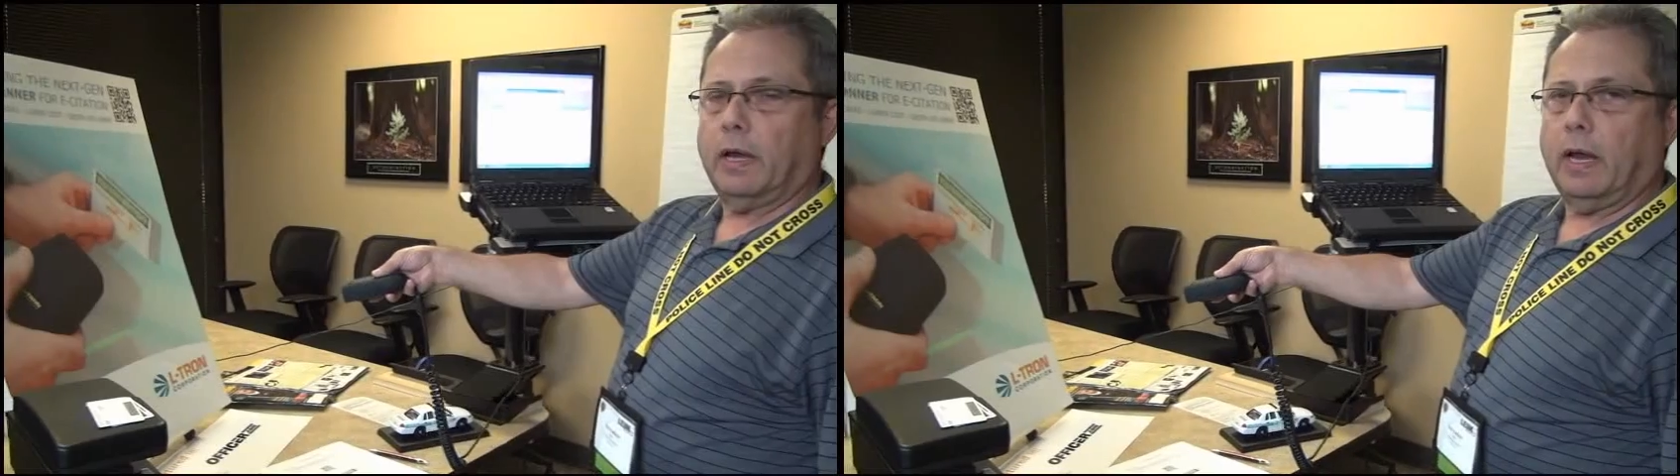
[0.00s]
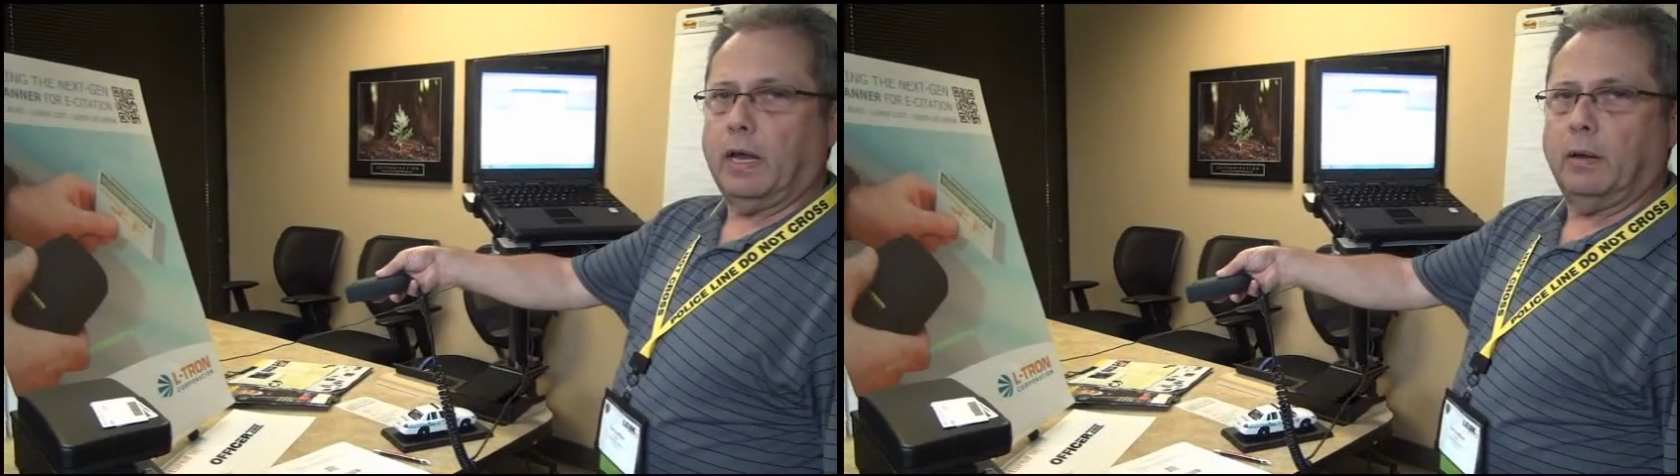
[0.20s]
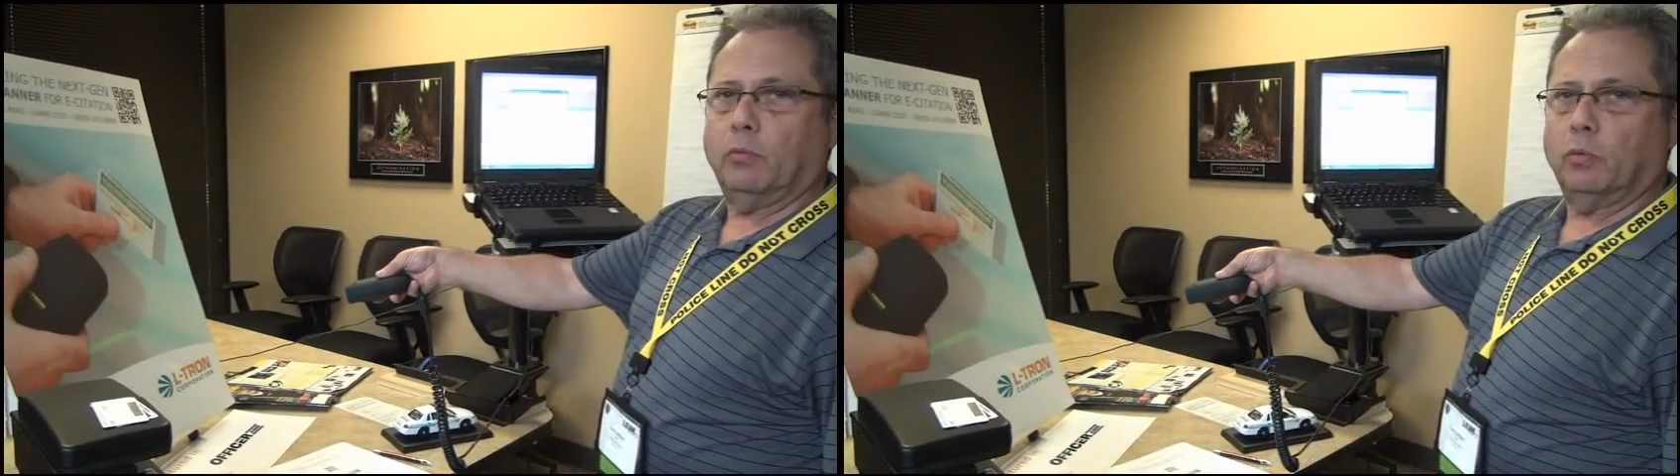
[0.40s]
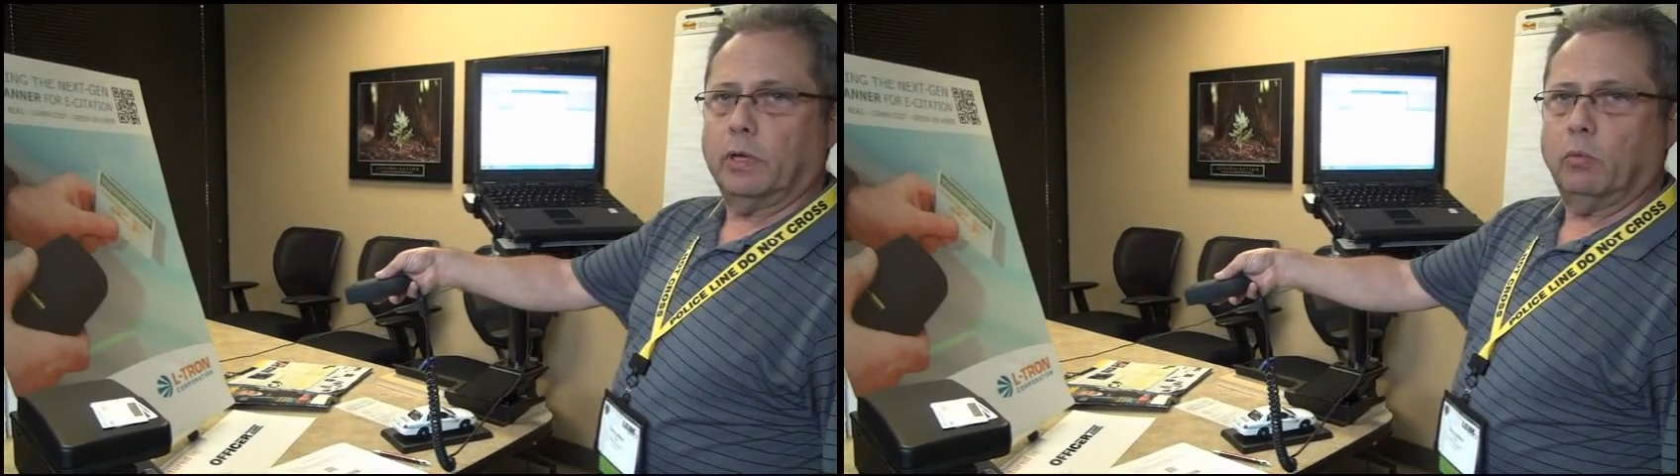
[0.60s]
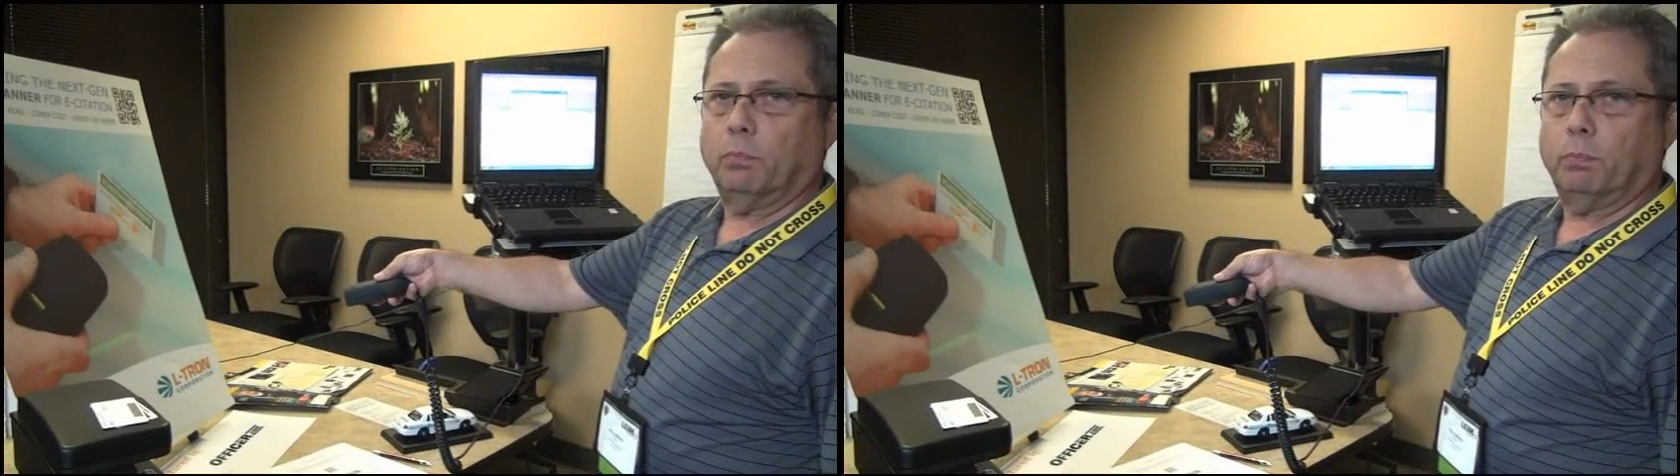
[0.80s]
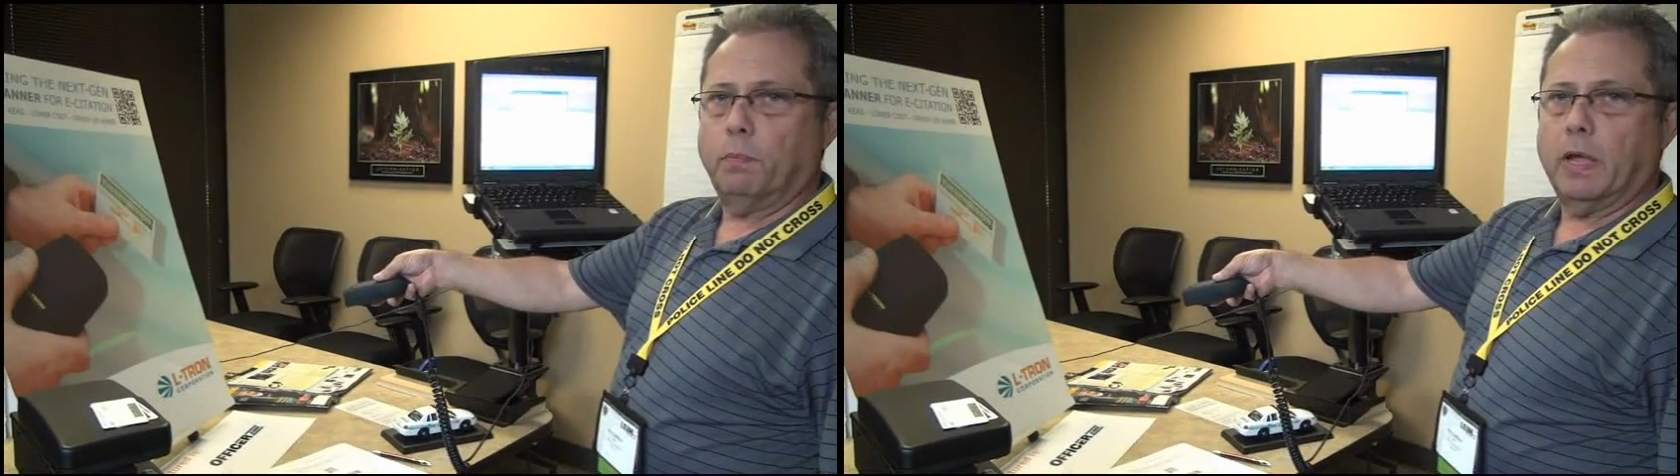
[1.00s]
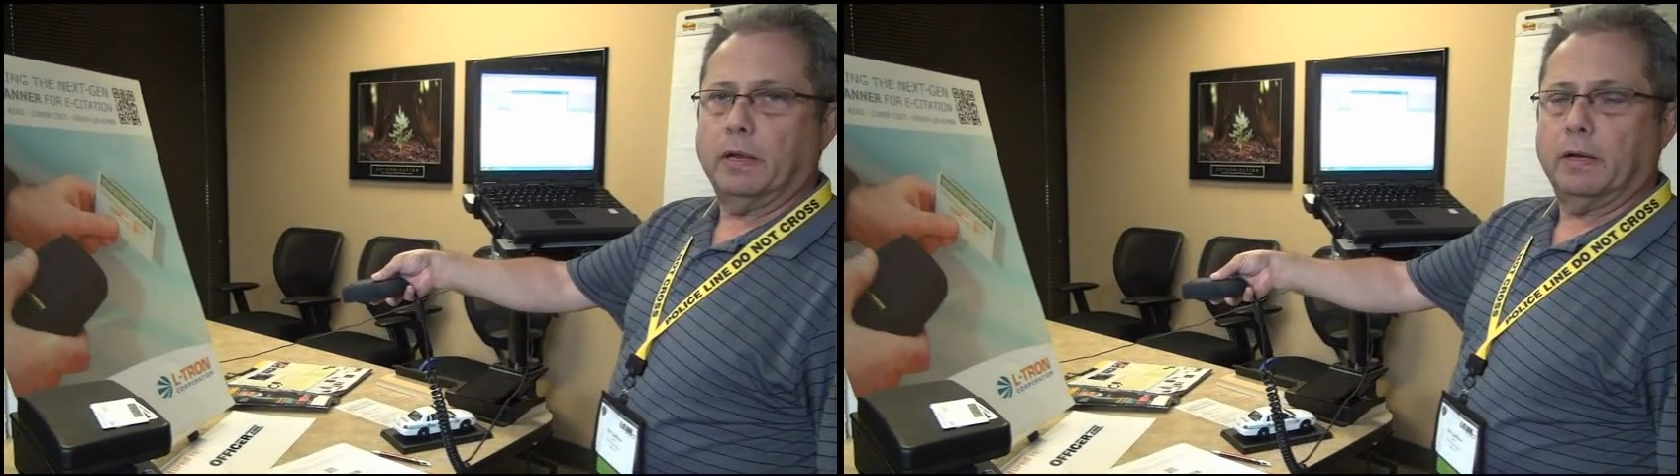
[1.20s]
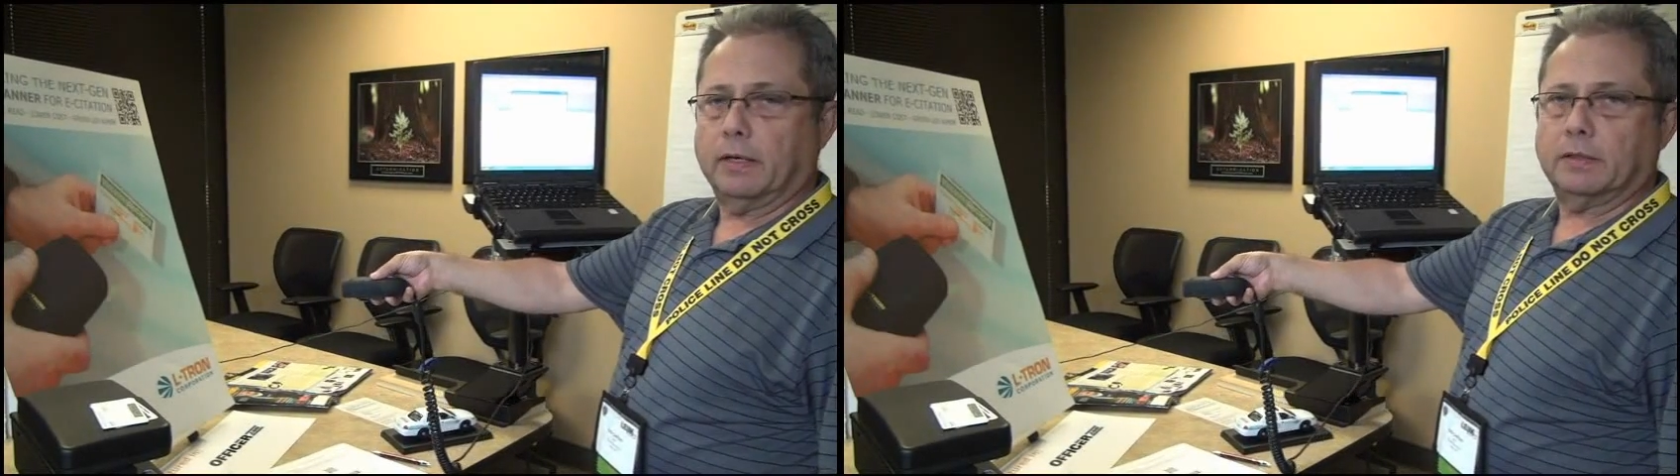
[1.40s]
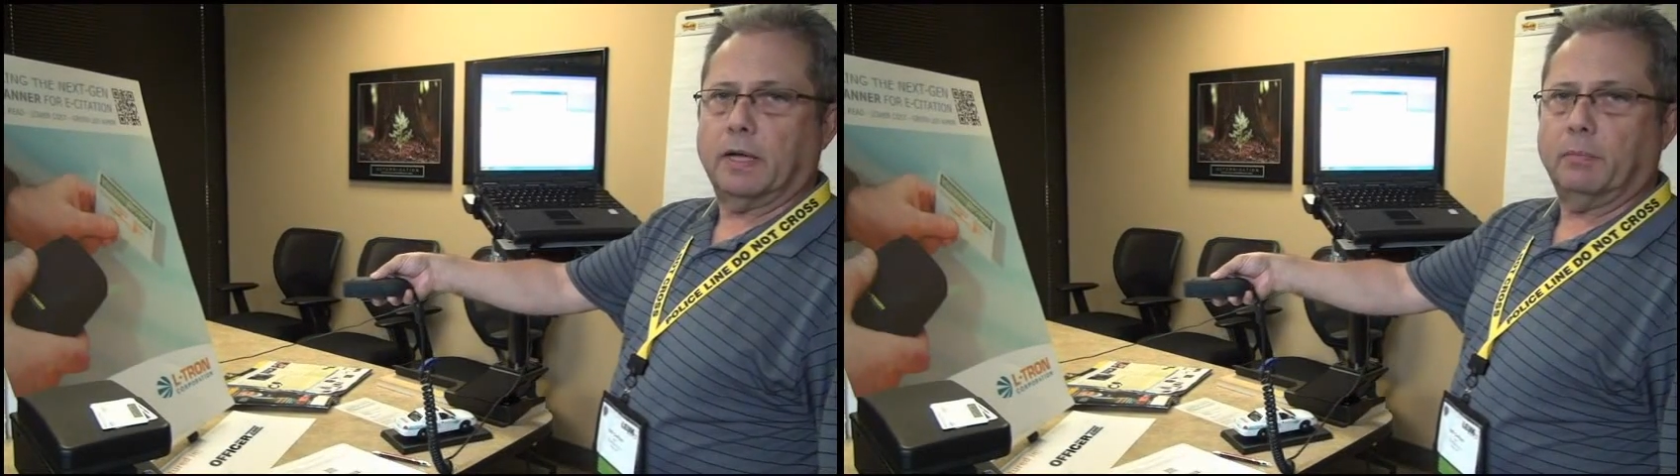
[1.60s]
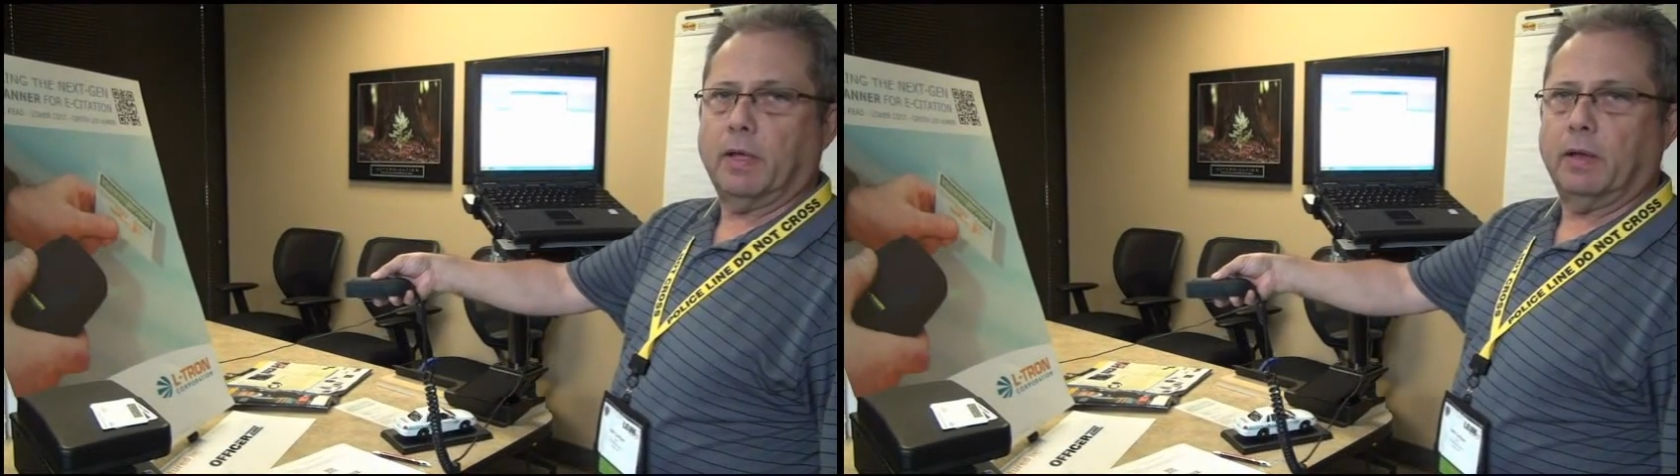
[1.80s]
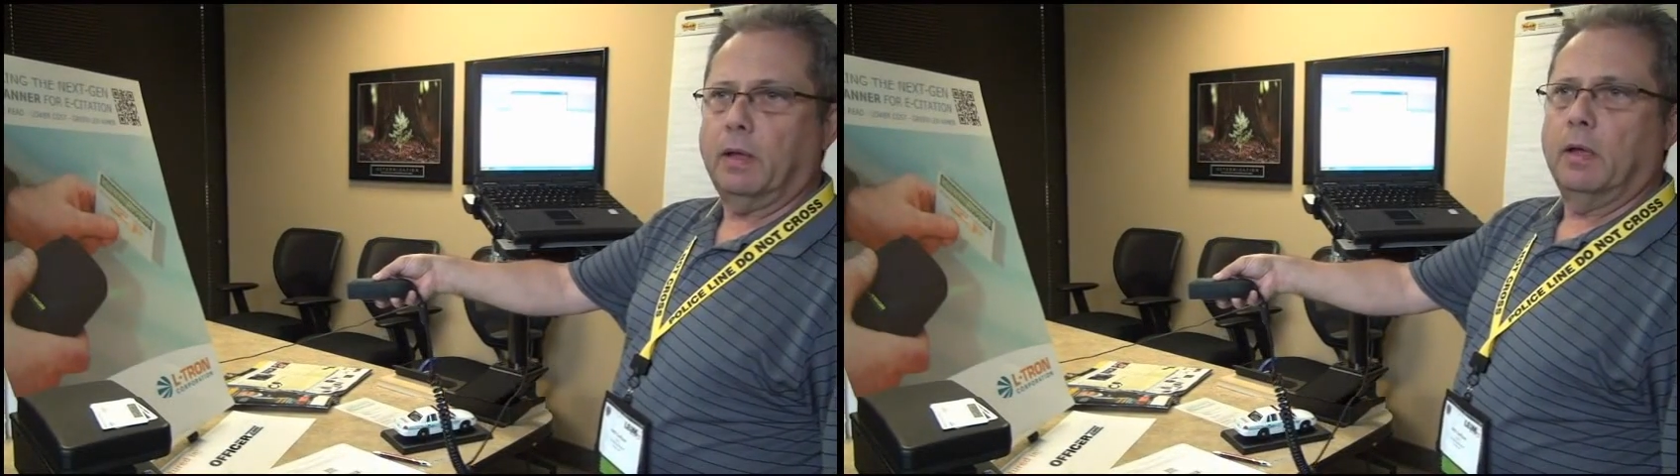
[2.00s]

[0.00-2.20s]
aimed, and the next time they